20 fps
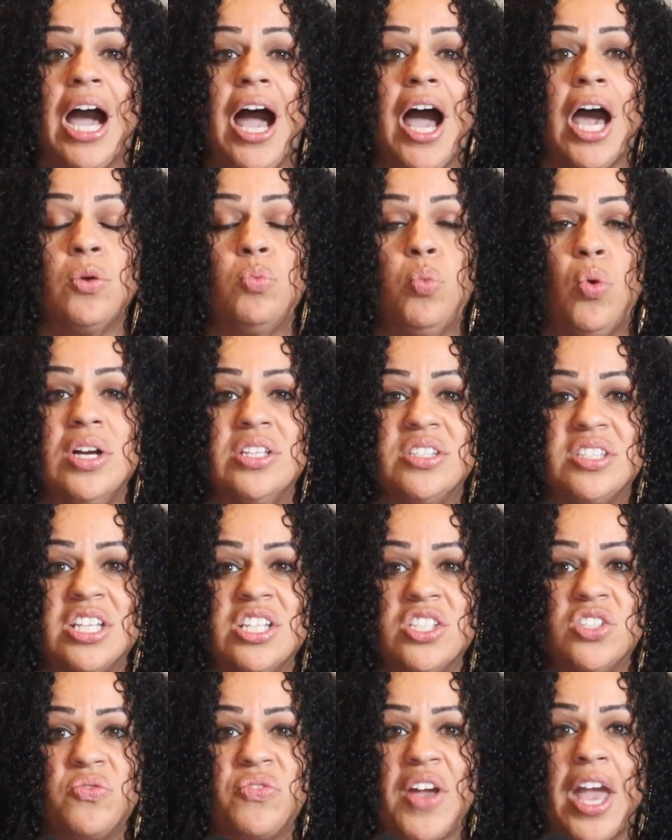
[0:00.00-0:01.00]
God wants
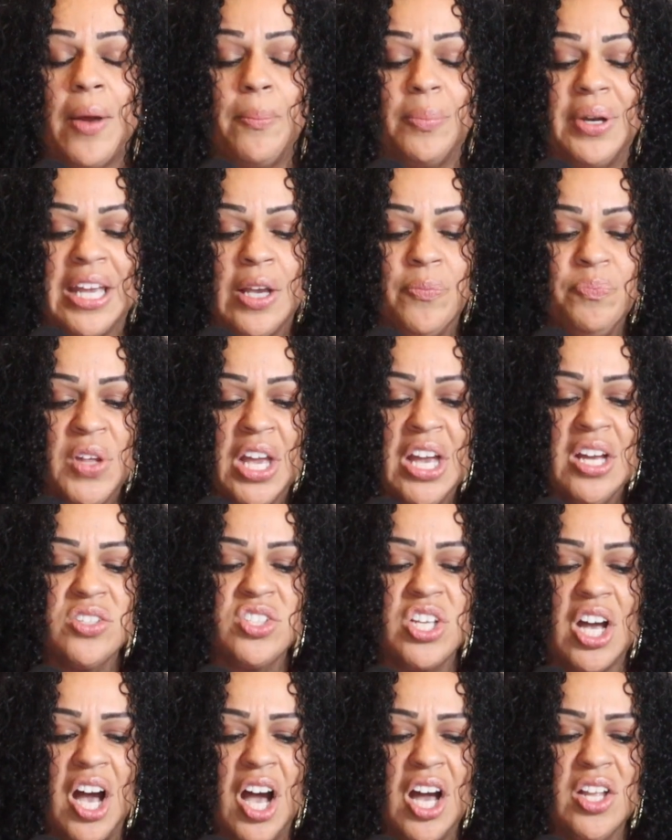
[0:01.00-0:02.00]
his family
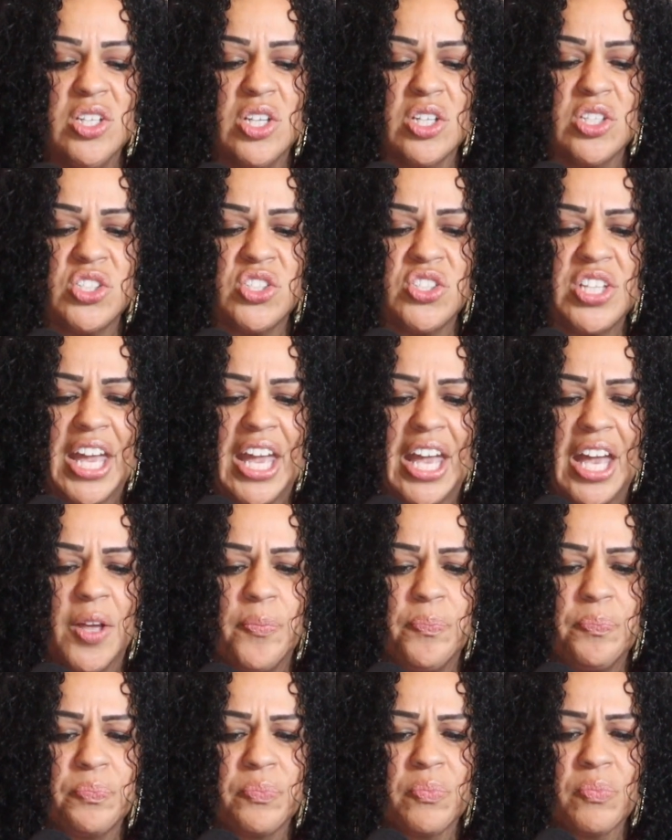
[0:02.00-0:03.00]
to
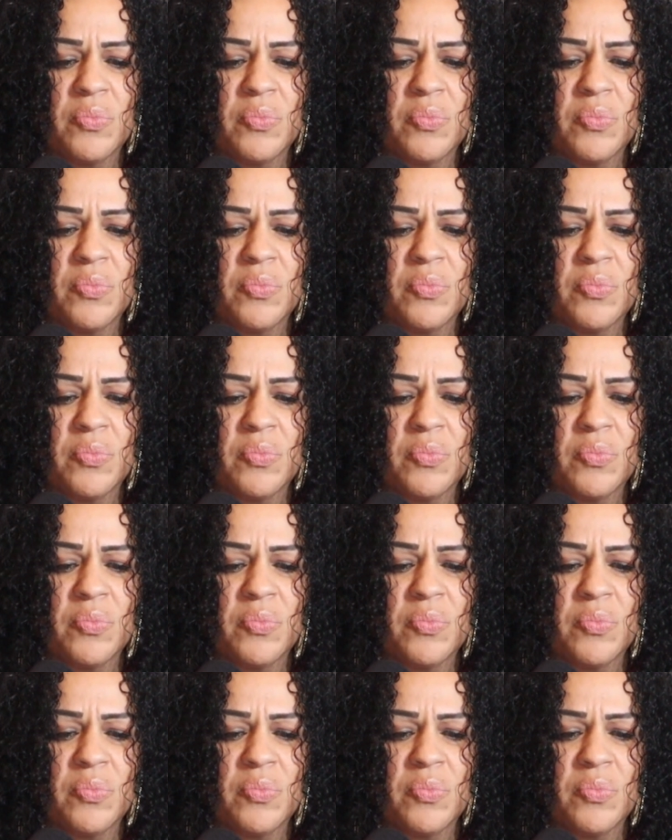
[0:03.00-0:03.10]
understand.